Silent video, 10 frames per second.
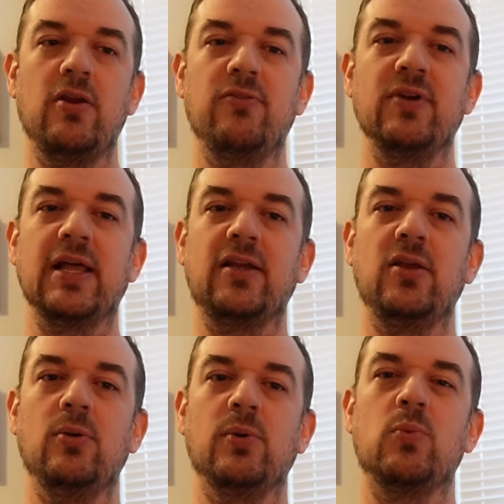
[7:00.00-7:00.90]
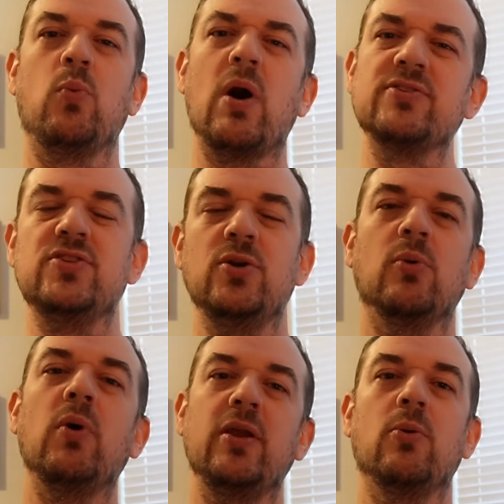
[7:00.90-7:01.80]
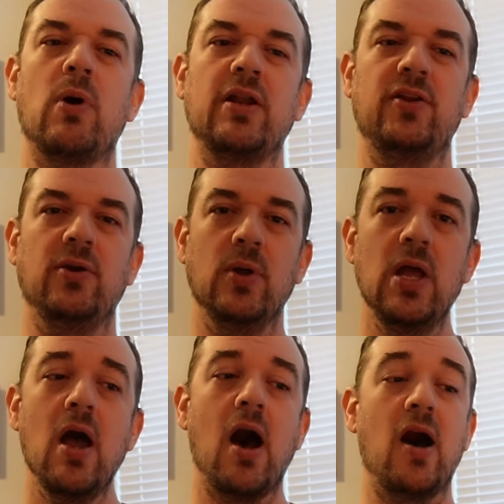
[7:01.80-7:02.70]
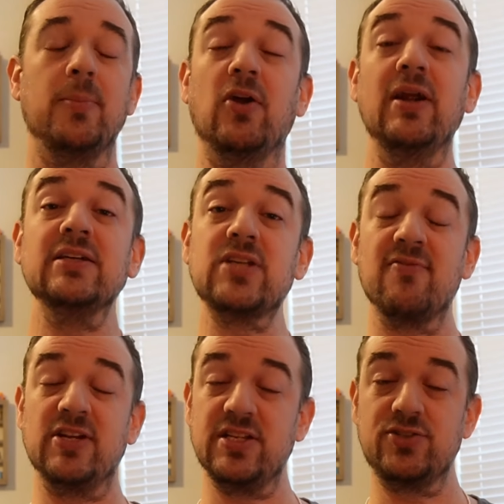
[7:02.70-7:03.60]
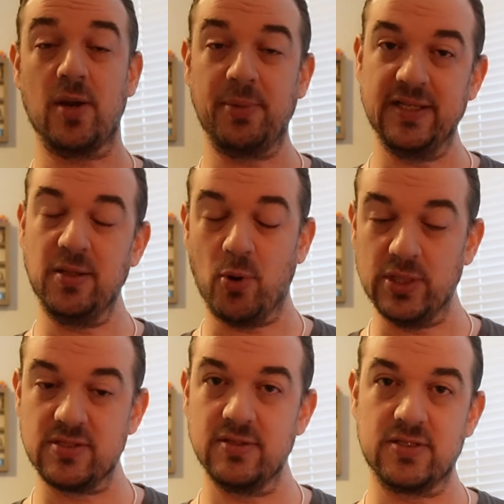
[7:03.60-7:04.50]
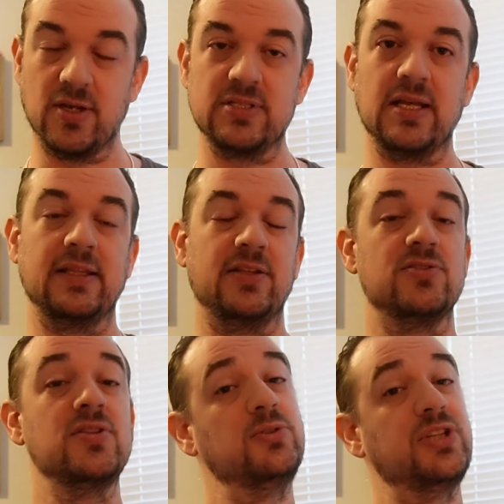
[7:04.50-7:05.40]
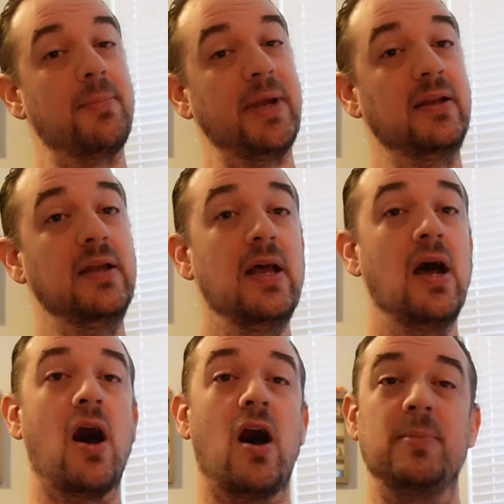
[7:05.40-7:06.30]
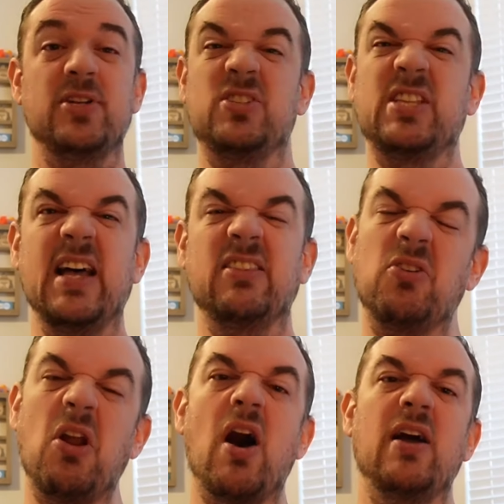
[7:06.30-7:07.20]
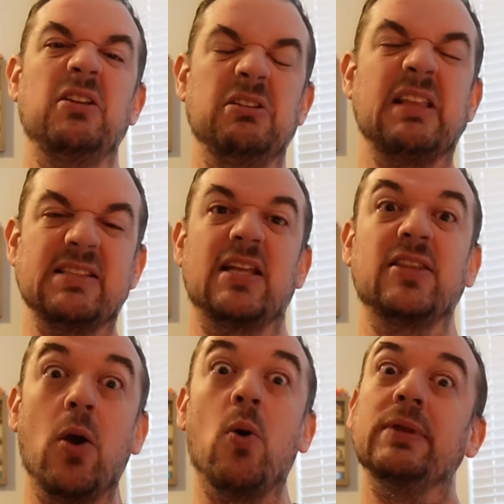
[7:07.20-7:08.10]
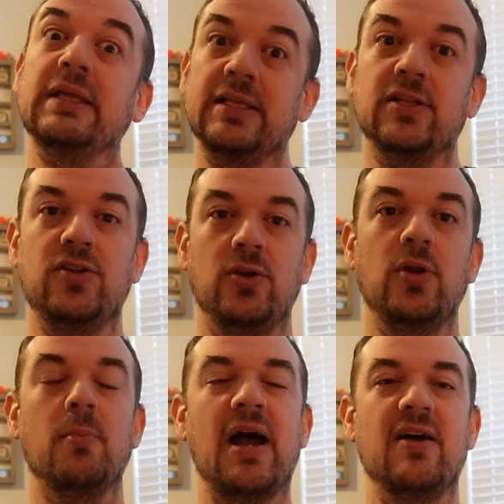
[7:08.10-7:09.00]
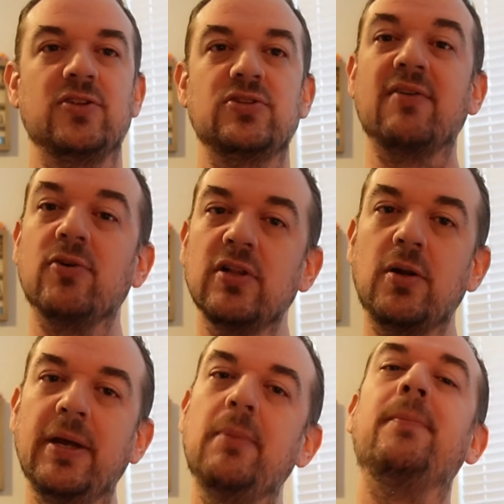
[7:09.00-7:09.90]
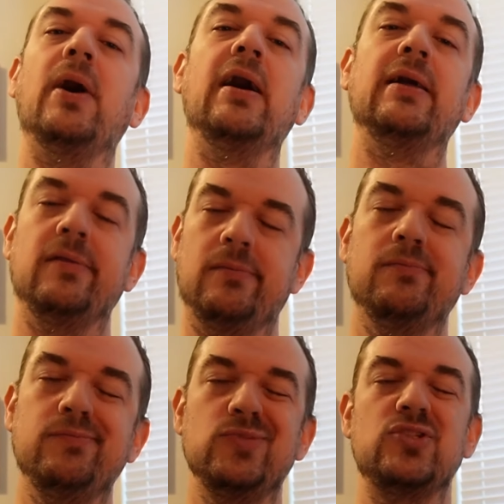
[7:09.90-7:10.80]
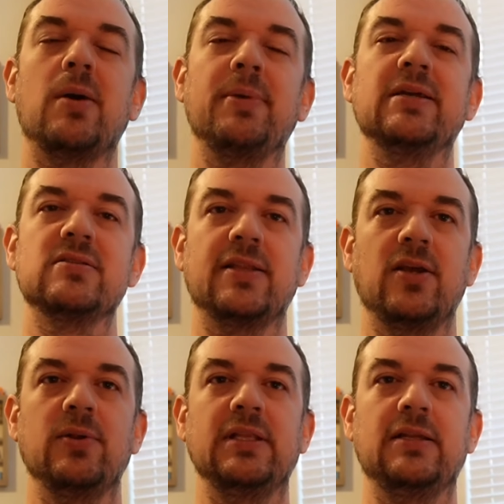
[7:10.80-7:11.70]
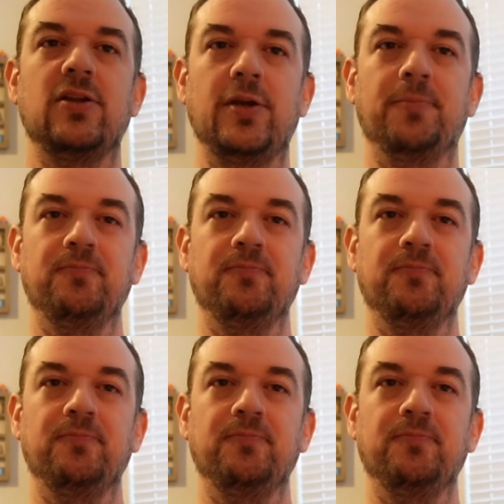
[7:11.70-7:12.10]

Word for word: you feel like you would want to do or what you want to do. Um, there is obviously shopping in the ports, so it's not that there's no shopping. Um, it's just that they're not, that's not the only thing to do. You might have to travel a little bit, but shopping is not the only thing to do.